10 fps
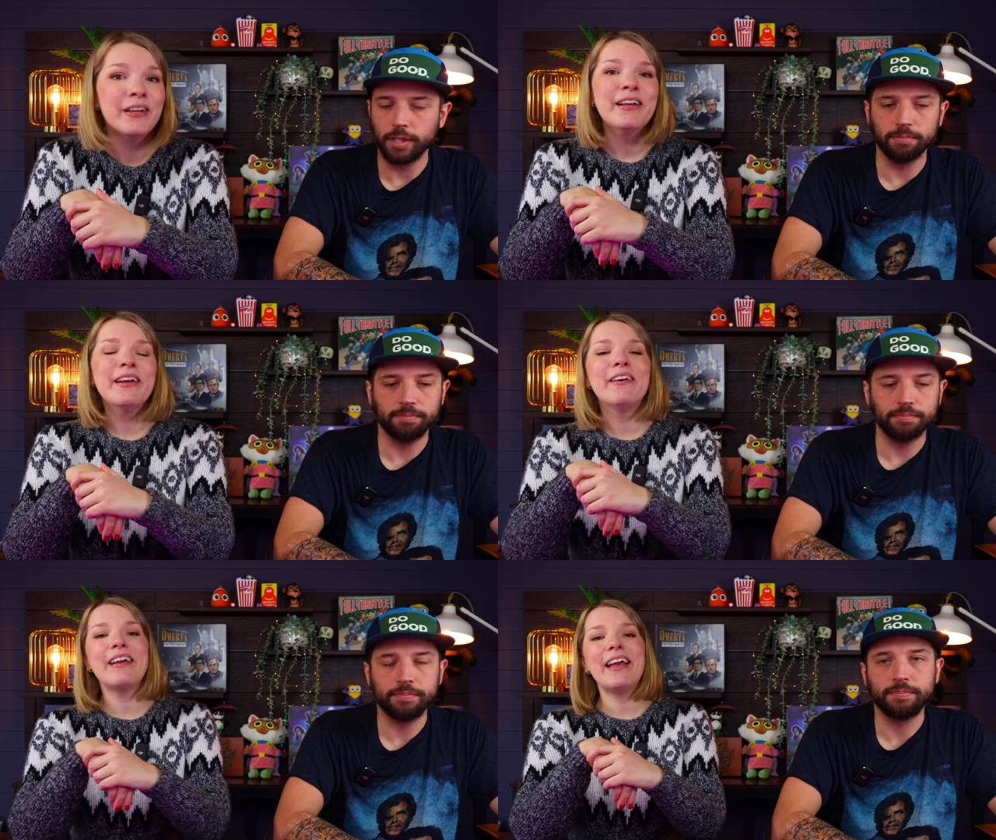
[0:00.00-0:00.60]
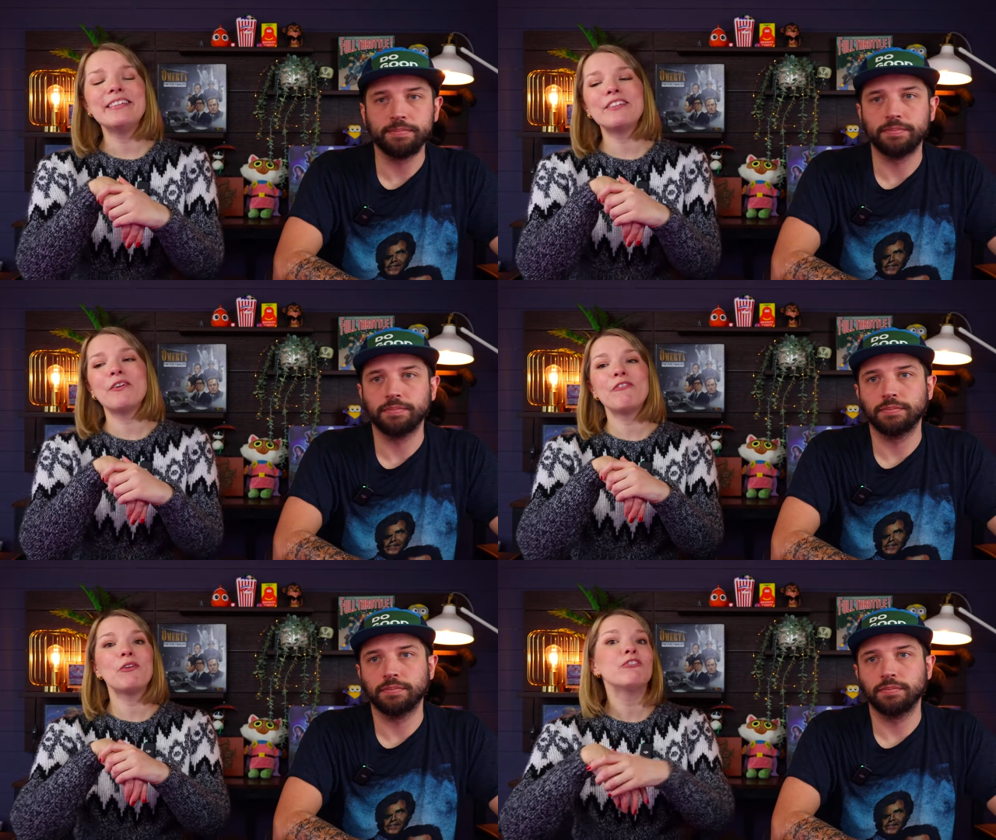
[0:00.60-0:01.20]
Speaker 1: Yep. okay, so
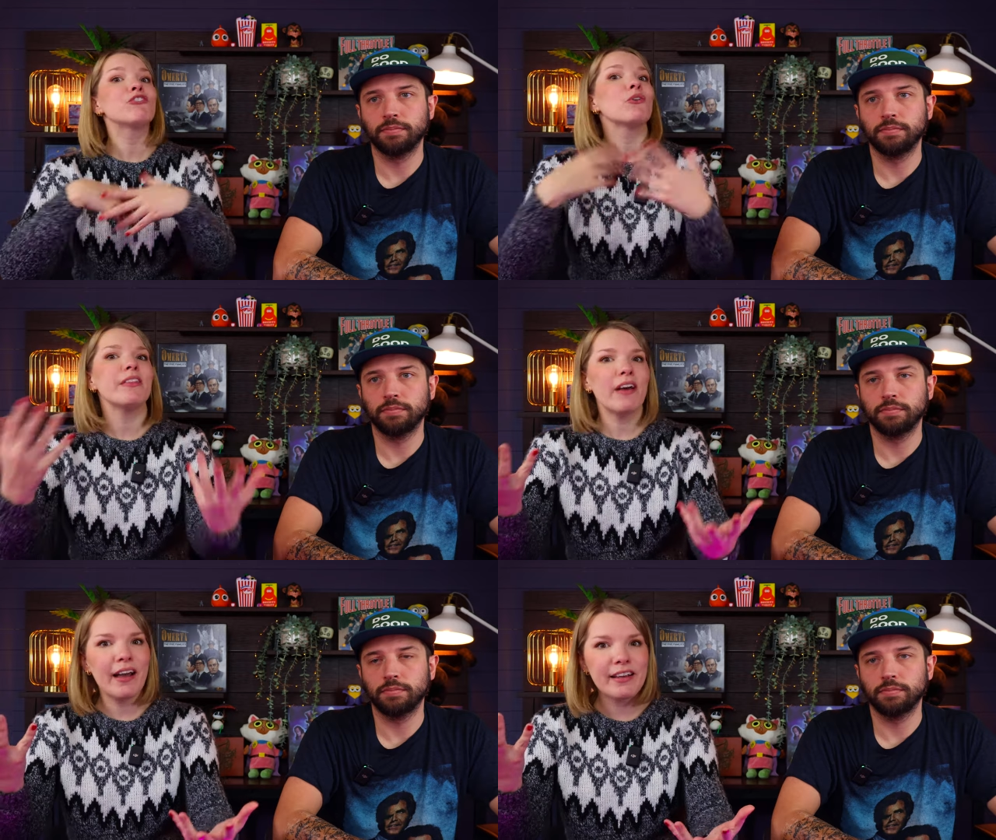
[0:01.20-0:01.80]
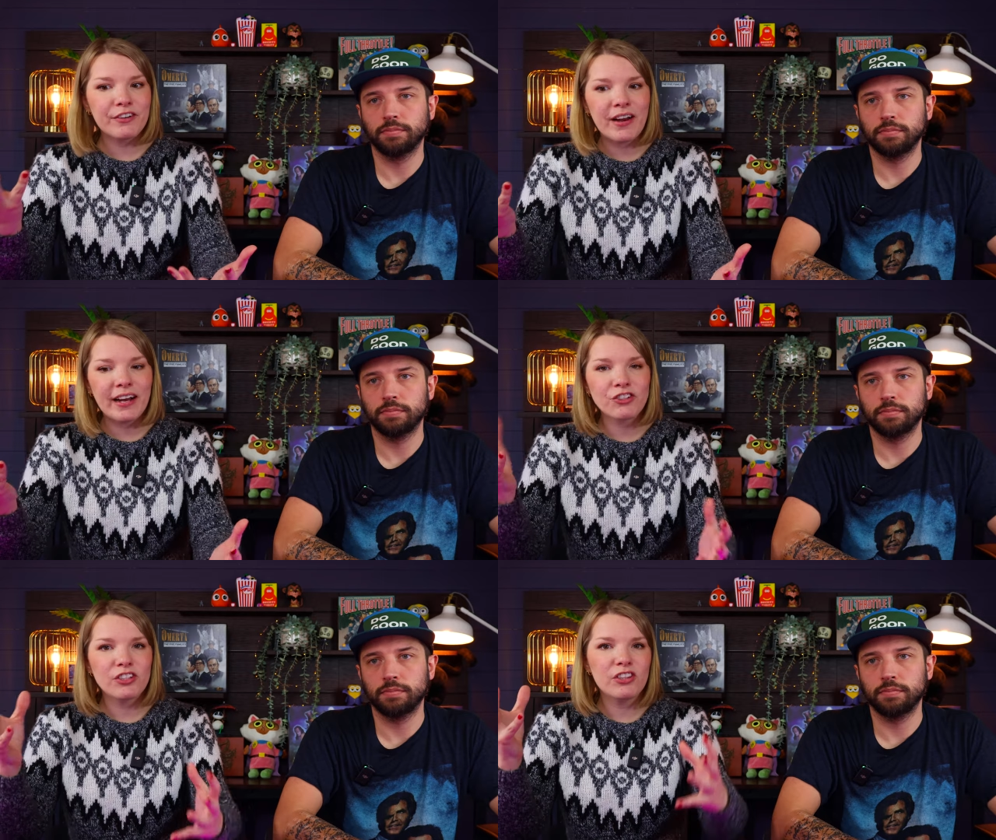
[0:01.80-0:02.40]
if you enjoy the high
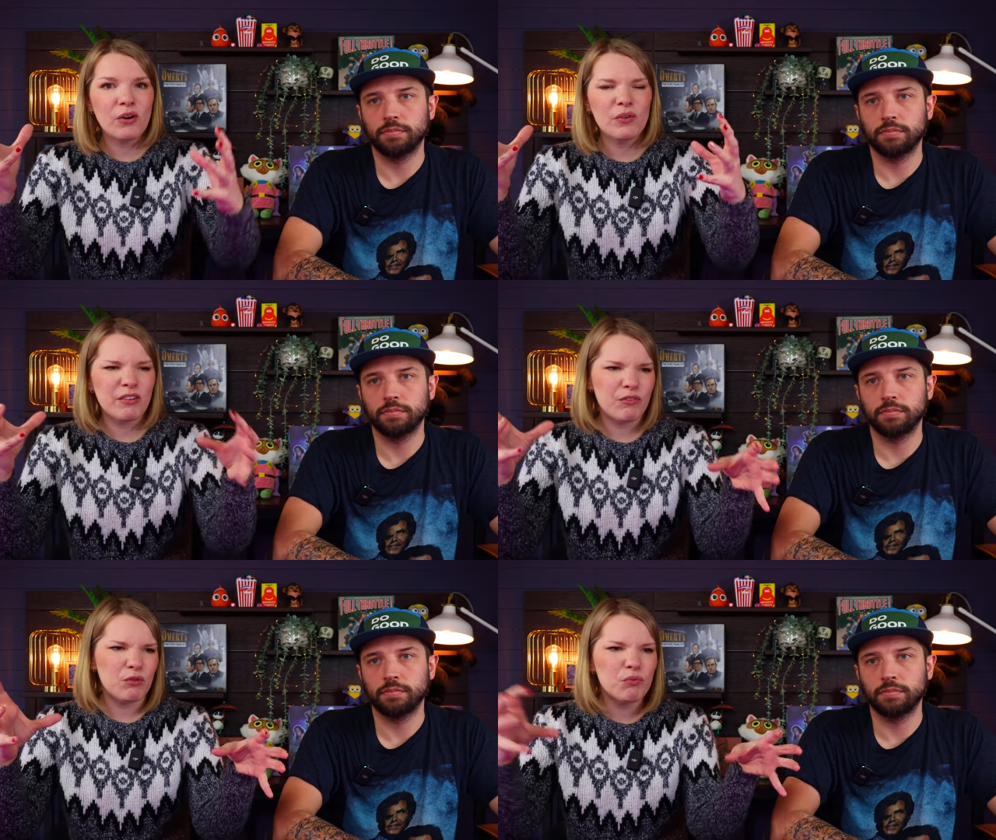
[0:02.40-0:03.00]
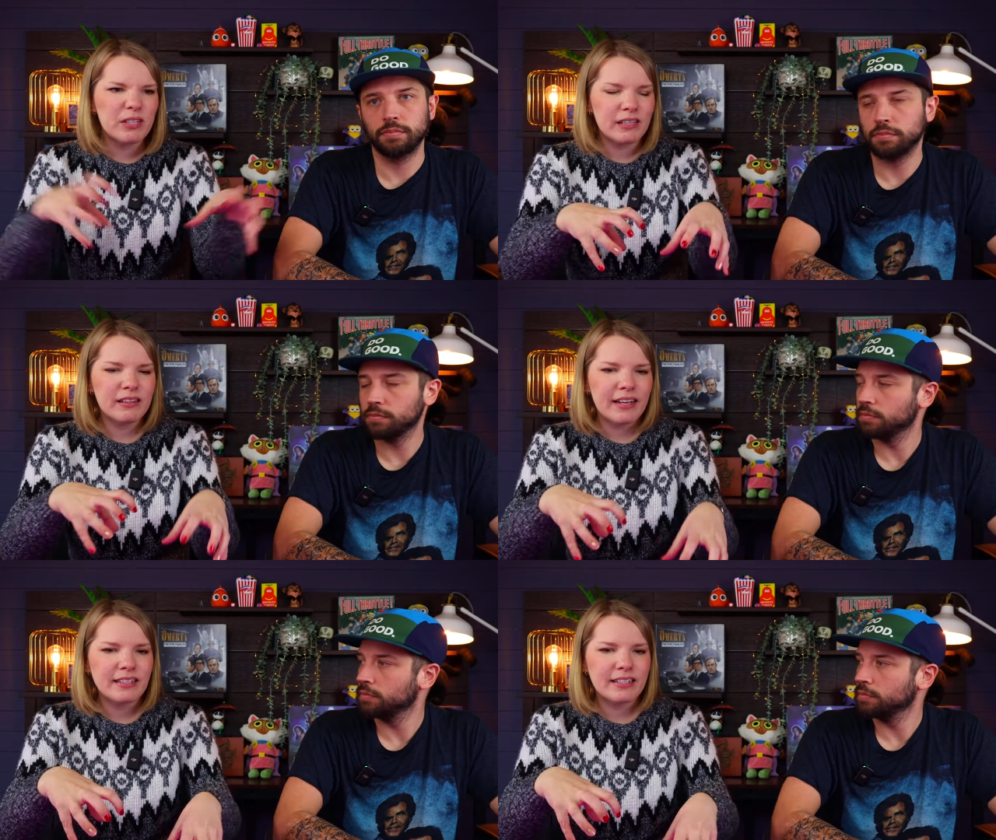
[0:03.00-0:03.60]
interaction though, and if you really
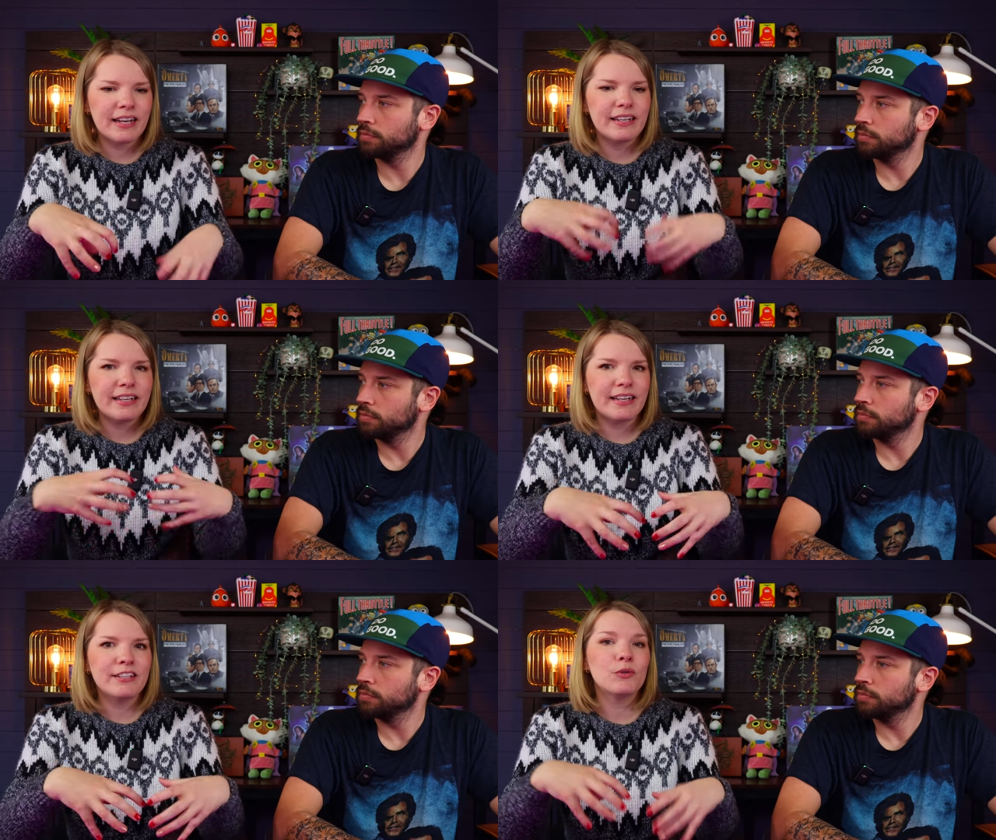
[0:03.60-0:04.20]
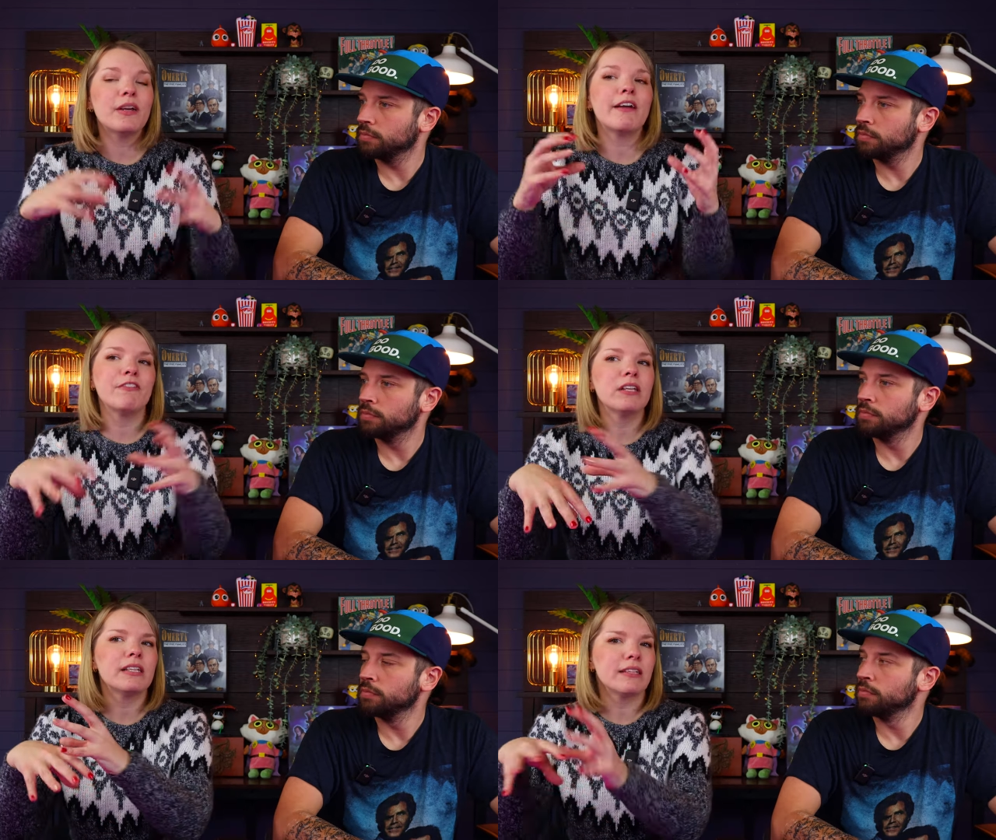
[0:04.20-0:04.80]
like to kind of get into it, I
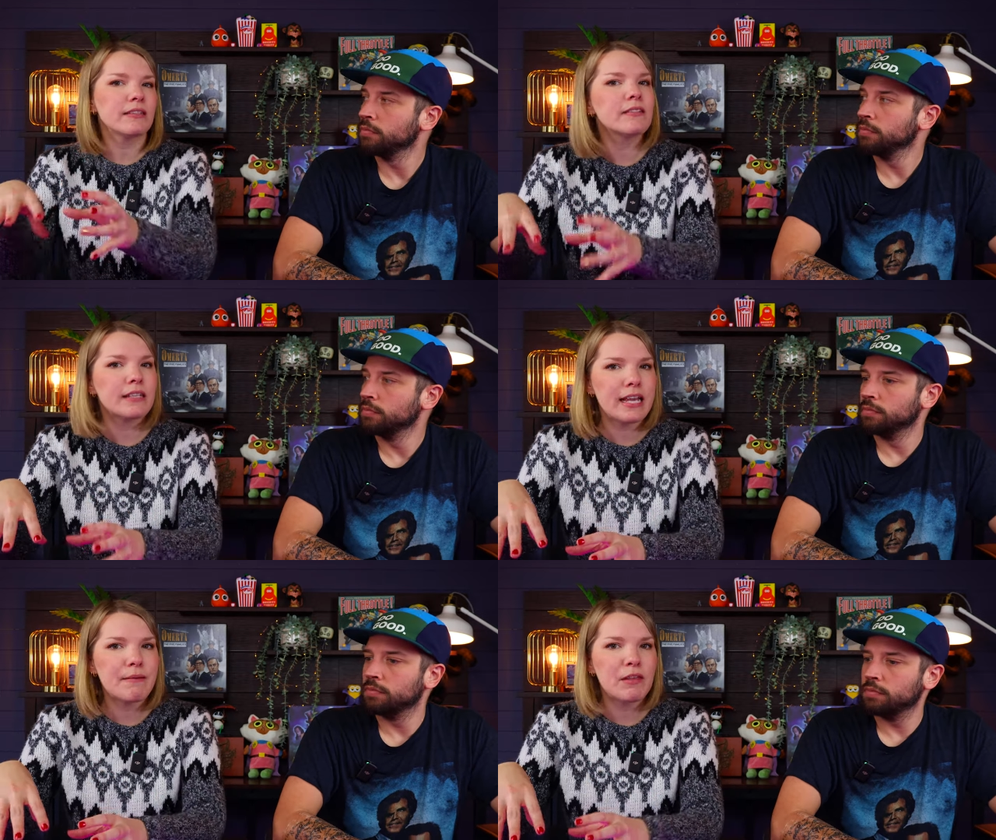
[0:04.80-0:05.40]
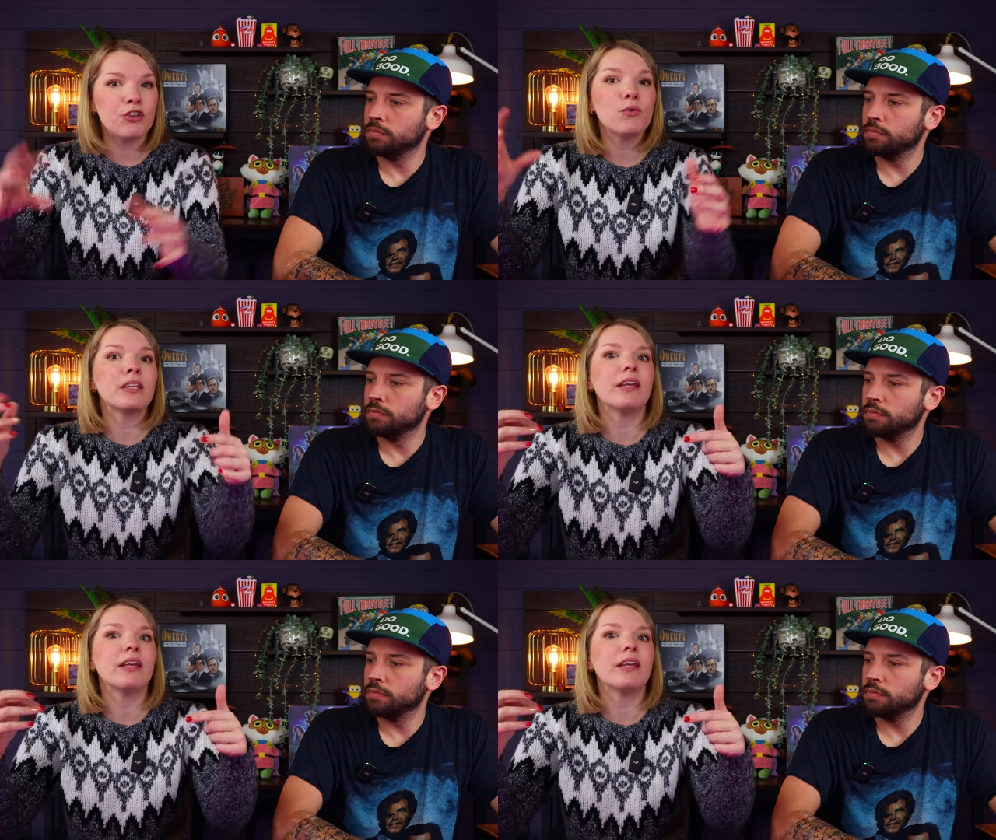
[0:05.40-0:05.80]
feel like this is a game that you could